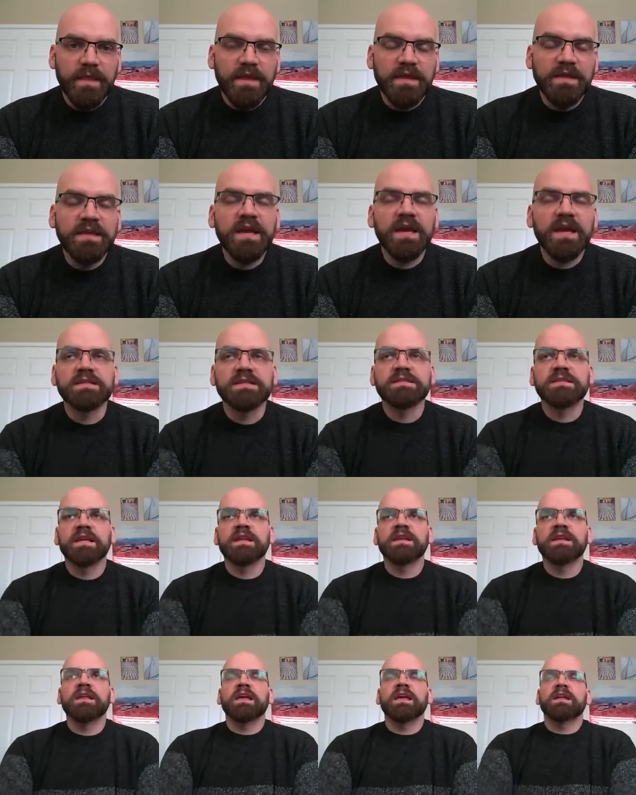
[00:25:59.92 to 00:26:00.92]
Yes,
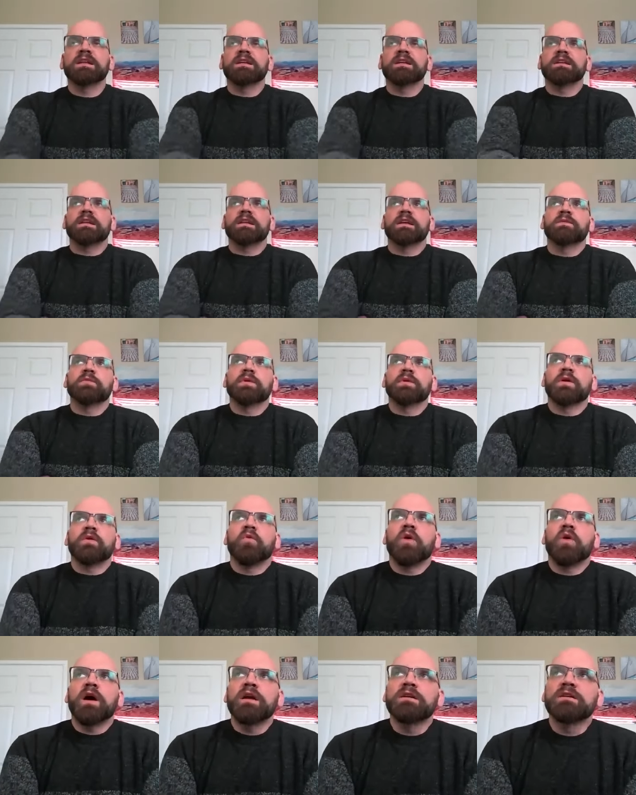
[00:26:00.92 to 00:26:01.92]
and and it, it
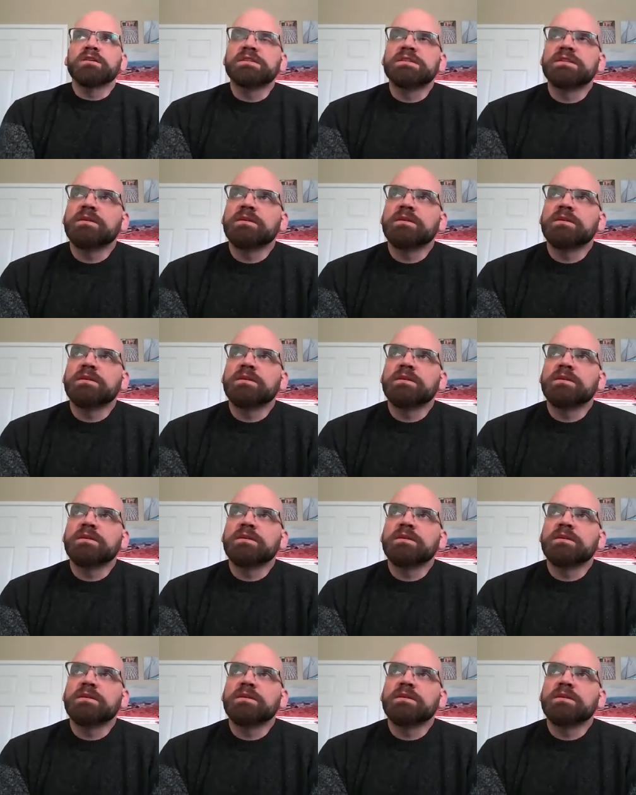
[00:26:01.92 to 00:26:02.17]
requires